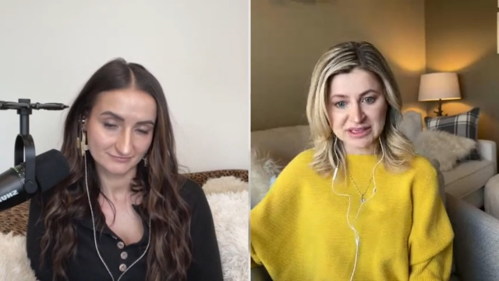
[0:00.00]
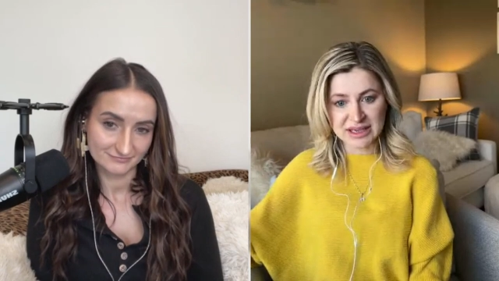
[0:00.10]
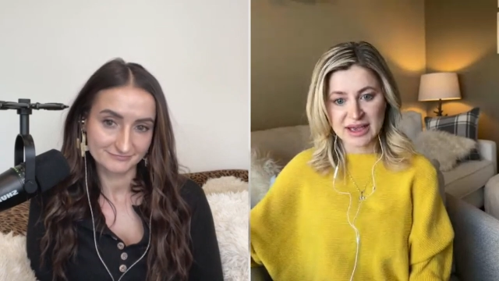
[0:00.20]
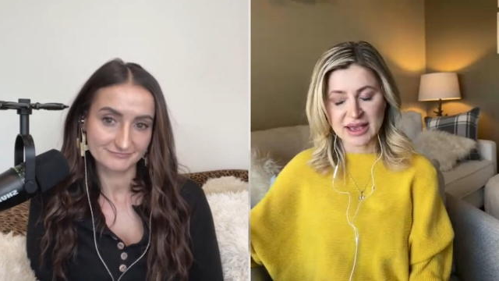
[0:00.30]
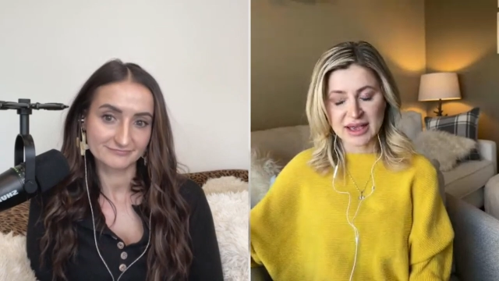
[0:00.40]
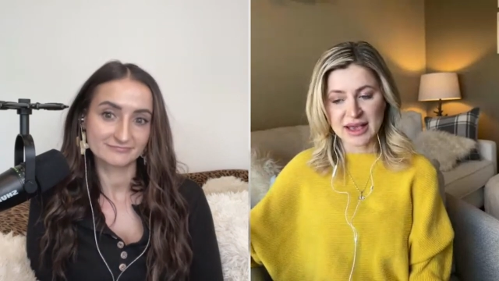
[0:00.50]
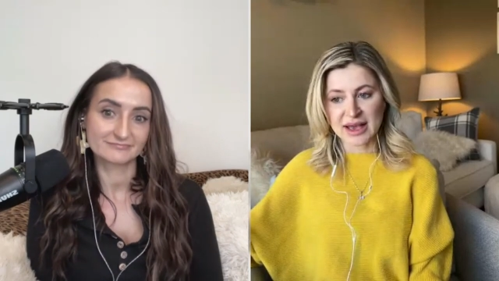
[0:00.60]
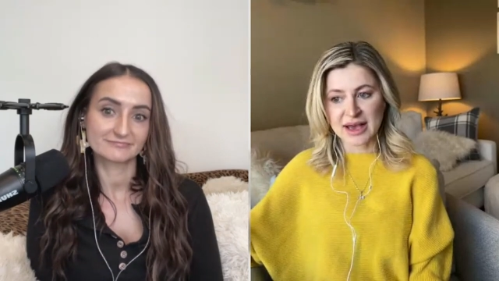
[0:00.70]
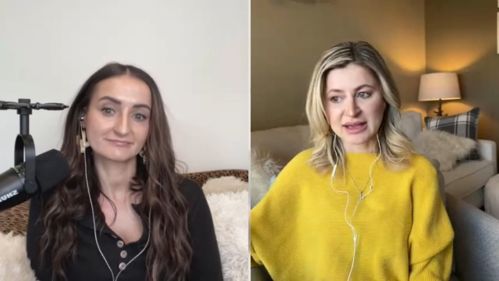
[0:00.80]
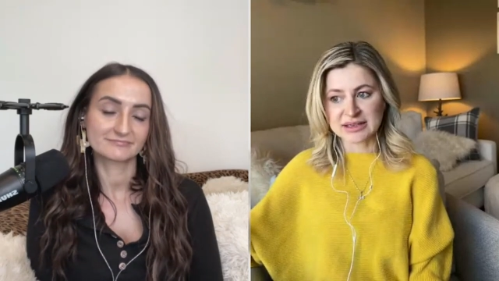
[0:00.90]

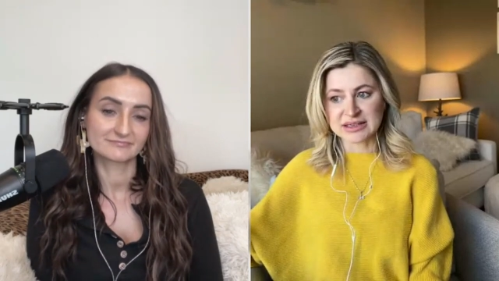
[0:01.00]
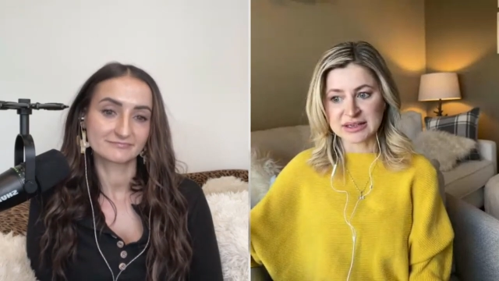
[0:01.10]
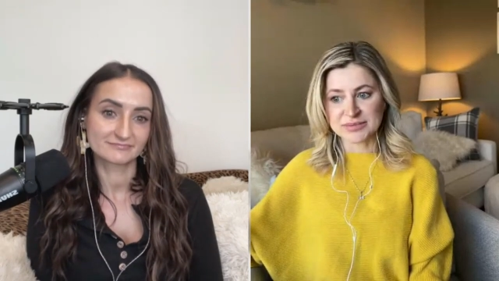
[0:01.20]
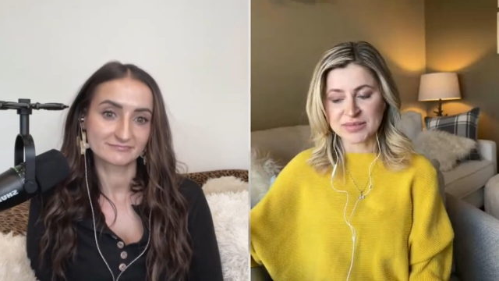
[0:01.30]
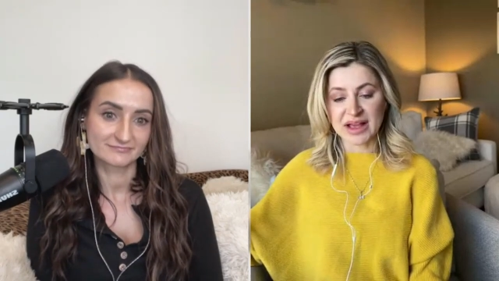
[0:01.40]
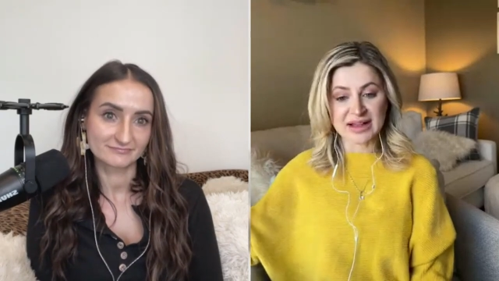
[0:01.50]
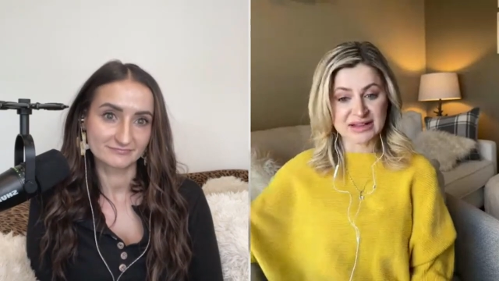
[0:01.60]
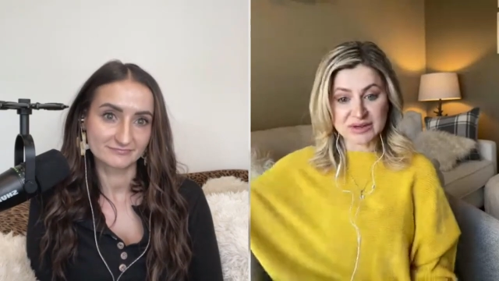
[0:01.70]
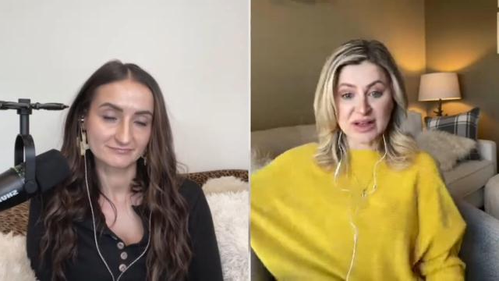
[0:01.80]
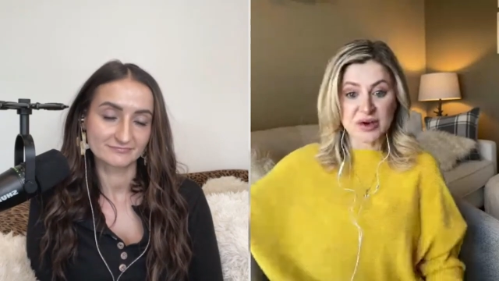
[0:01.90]
Speaker 1: And mm. and so
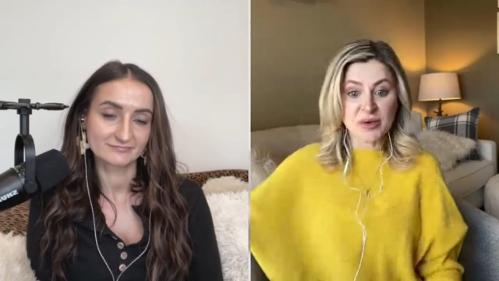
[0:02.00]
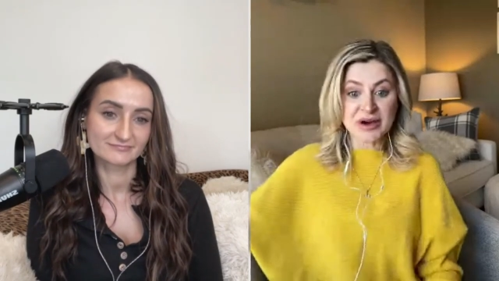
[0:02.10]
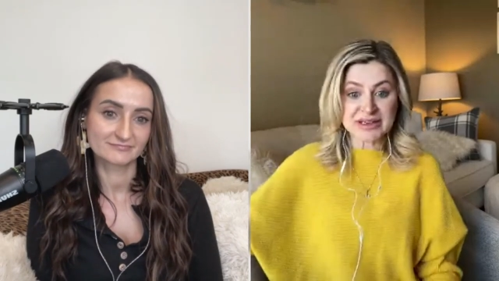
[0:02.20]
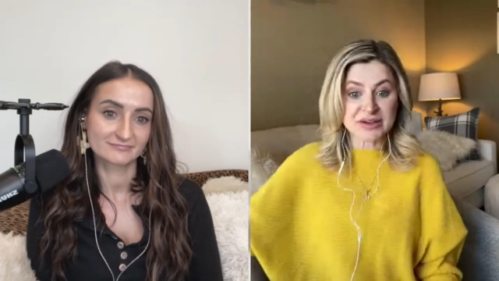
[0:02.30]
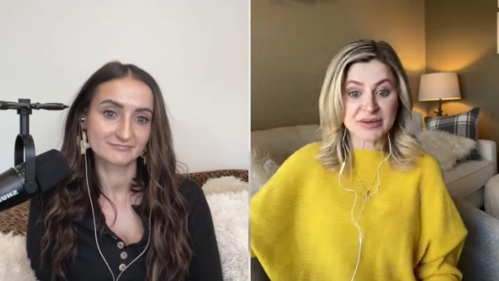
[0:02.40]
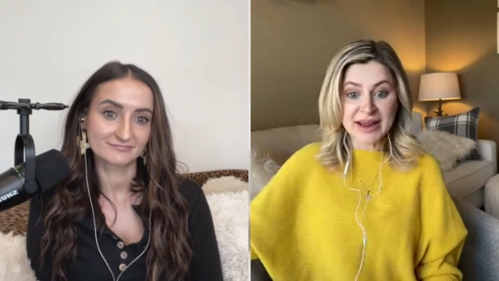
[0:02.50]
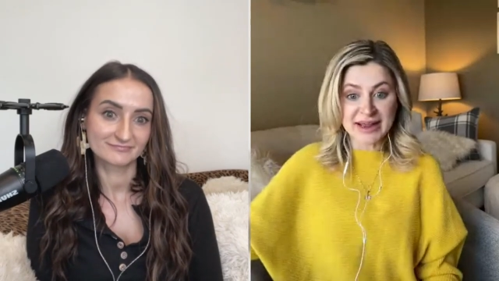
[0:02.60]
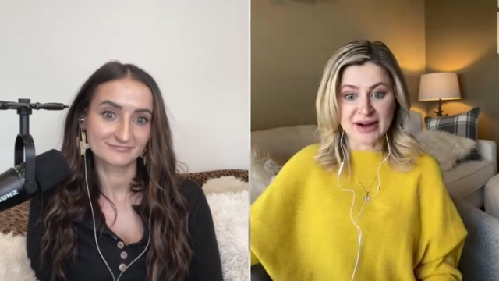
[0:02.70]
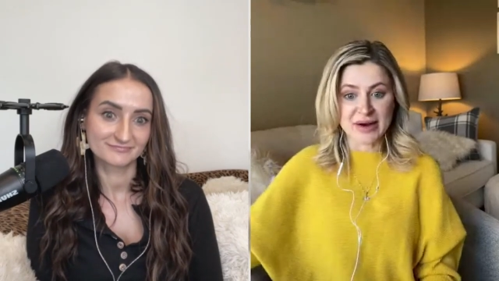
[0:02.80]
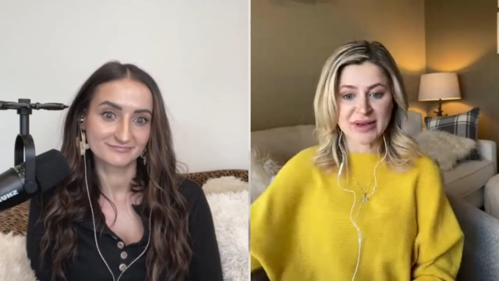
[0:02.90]
Sluggo works great
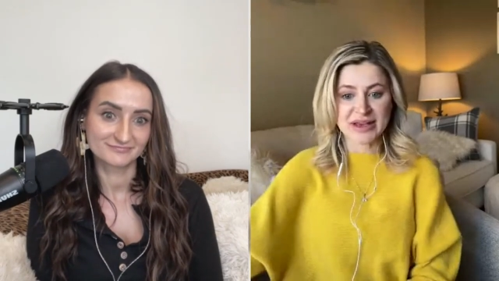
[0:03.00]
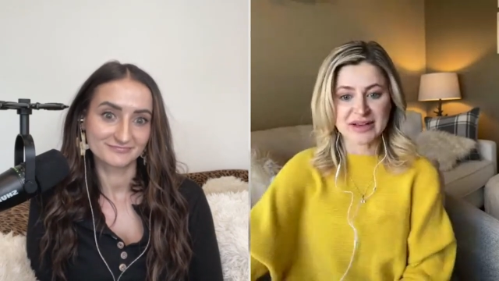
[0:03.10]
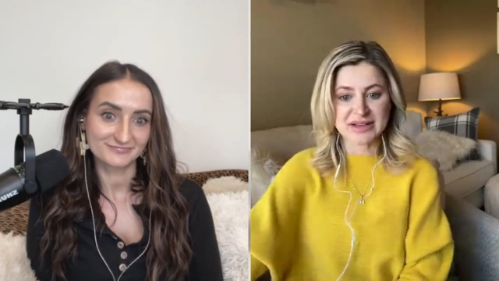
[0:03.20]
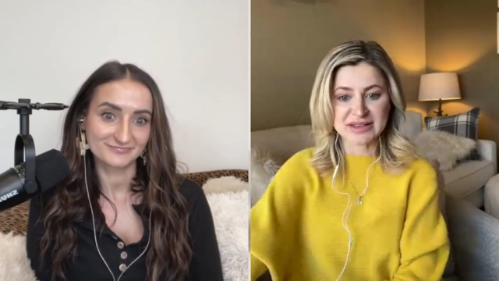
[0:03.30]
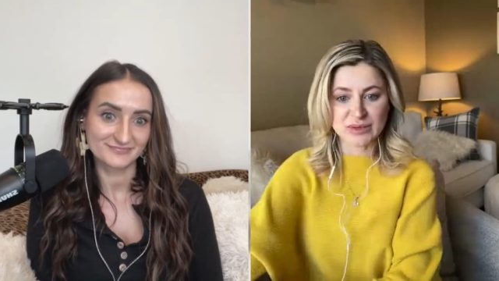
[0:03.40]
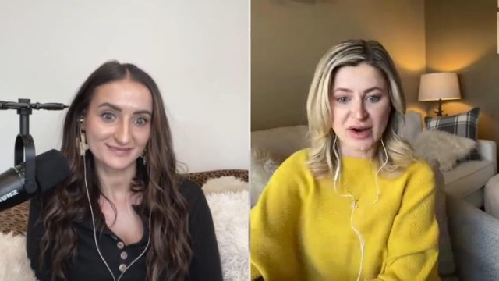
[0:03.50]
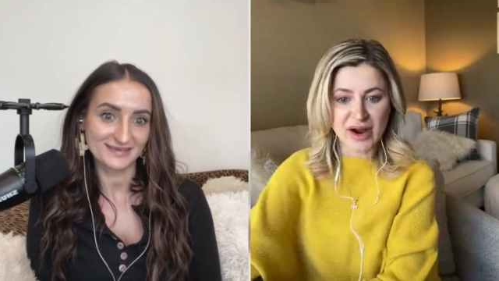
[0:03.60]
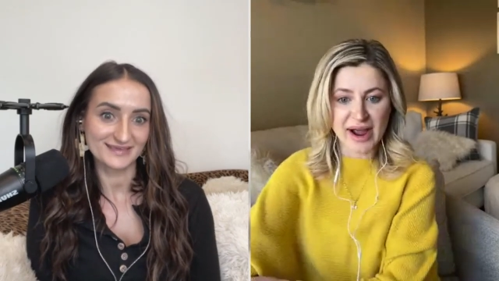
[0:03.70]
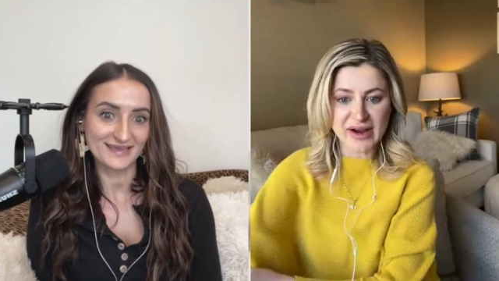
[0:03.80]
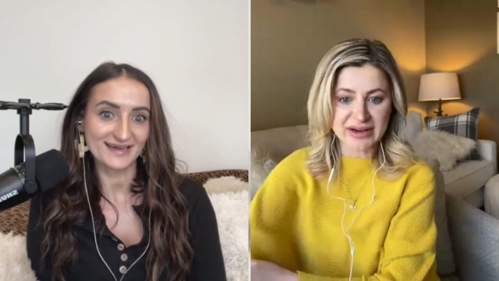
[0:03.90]
here because our
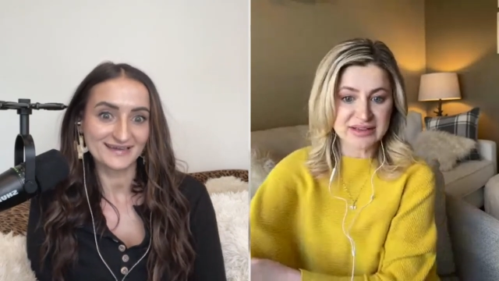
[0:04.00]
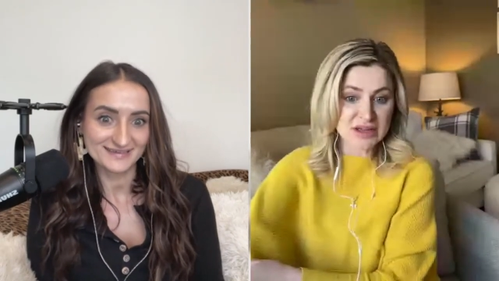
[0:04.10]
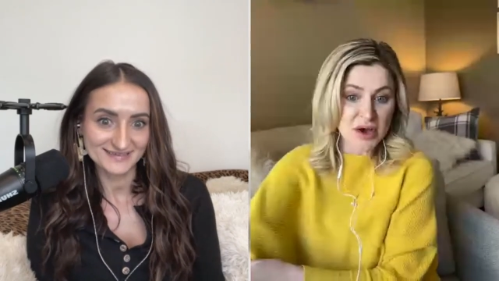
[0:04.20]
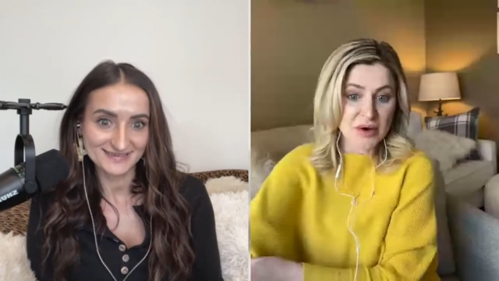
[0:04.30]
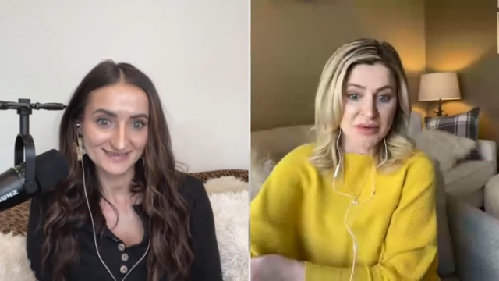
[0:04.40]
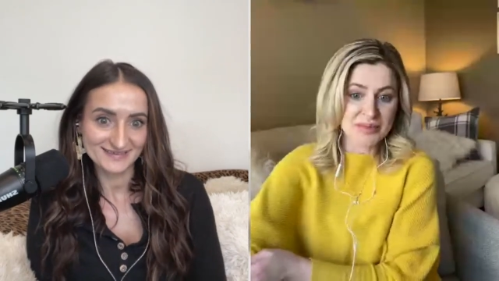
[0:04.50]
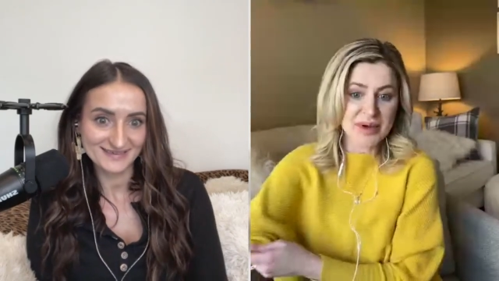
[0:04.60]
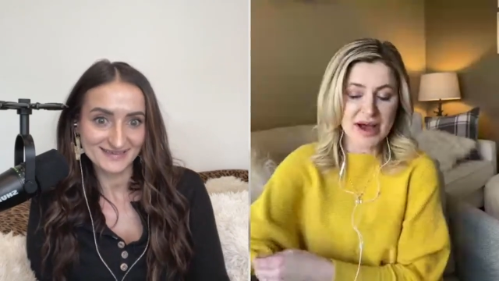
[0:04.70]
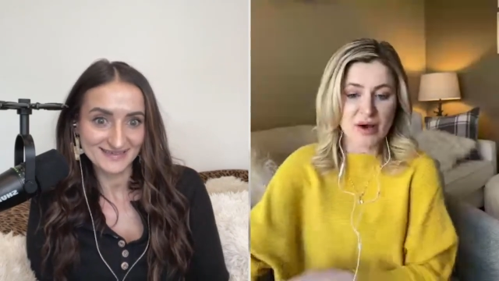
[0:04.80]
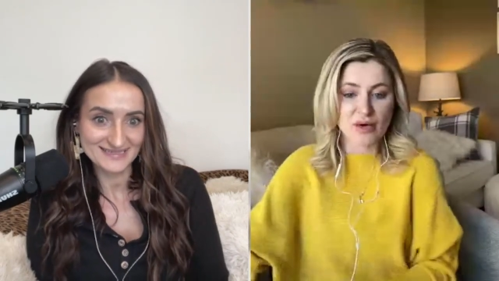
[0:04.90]
iron yeah. is low
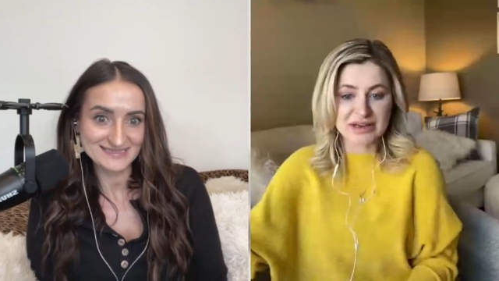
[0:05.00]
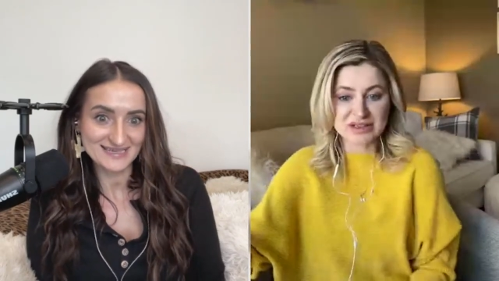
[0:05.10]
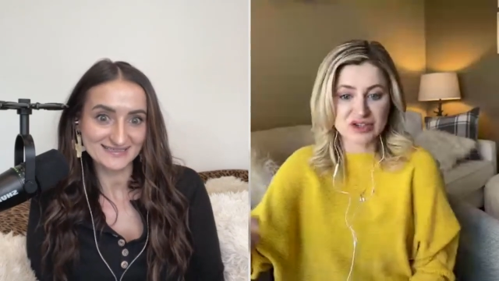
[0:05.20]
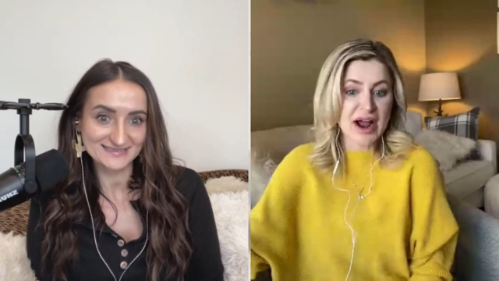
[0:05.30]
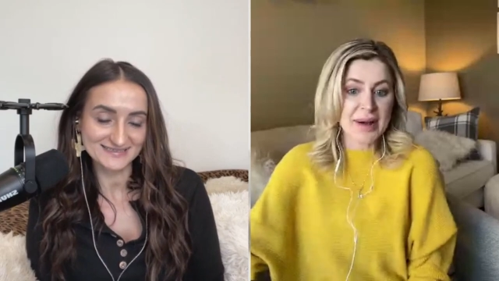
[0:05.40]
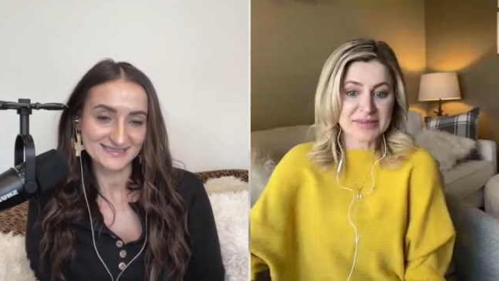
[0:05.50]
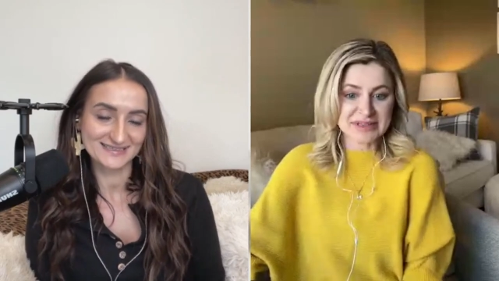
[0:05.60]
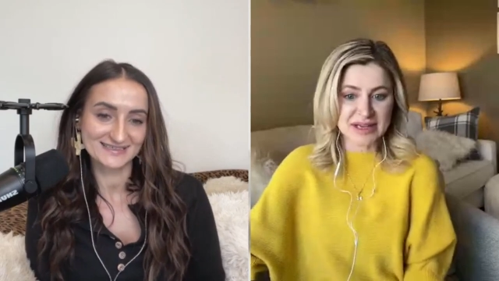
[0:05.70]
uh, or exactly. it's trapped.